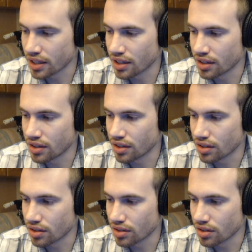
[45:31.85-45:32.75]
in the
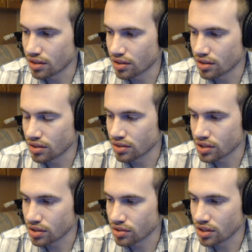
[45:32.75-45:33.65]

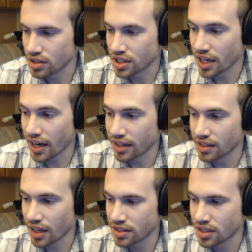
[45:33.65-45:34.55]
original trilogy. Yeah,
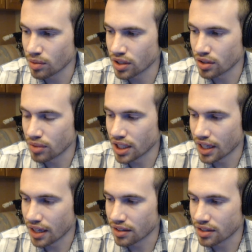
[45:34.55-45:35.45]
I see what you mean,
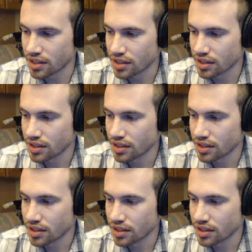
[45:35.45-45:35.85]
Alex.